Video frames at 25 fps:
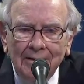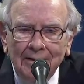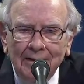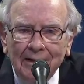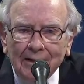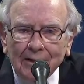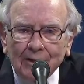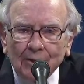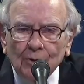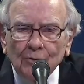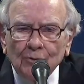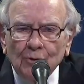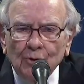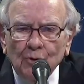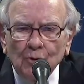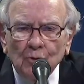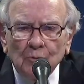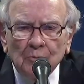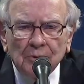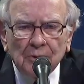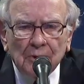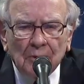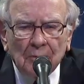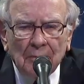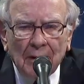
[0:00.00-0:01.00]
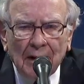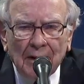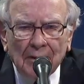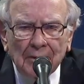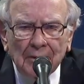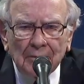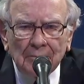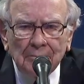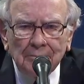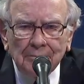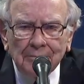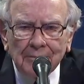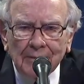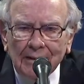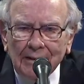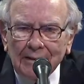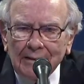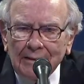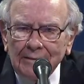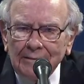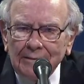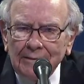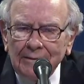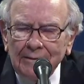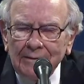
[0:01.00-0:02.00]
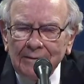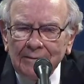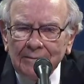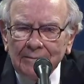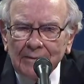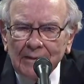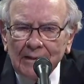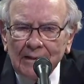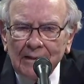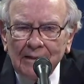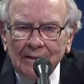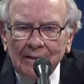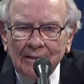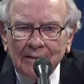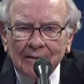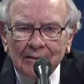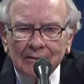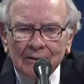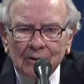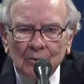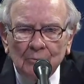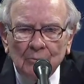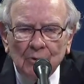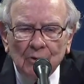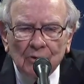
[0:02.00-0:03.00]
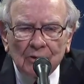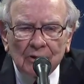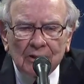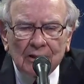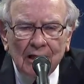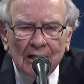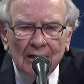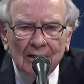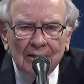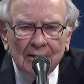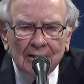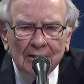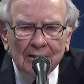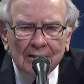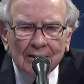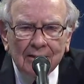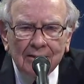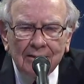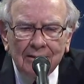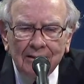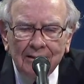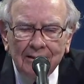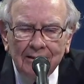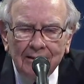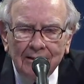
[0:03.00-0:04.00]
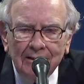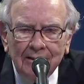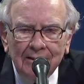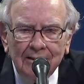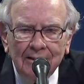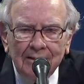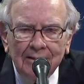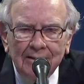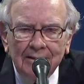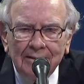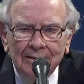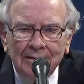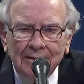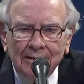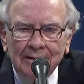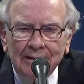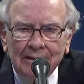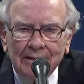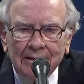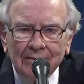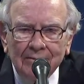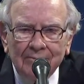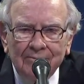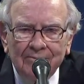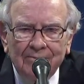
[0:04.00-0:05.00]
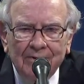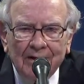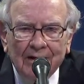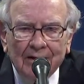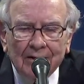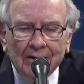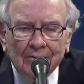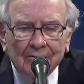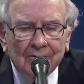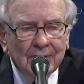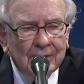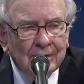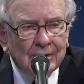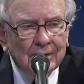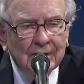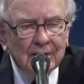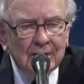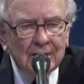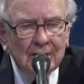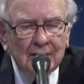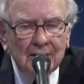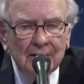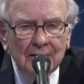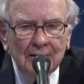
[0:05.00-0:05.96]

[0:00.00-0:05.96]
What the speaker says: a good humor about him and communicate in a very, very